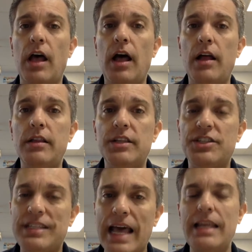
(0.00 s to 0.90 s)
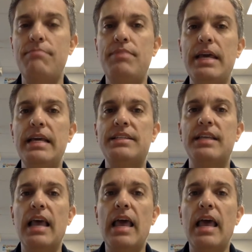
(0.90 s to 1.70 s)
on steady beats,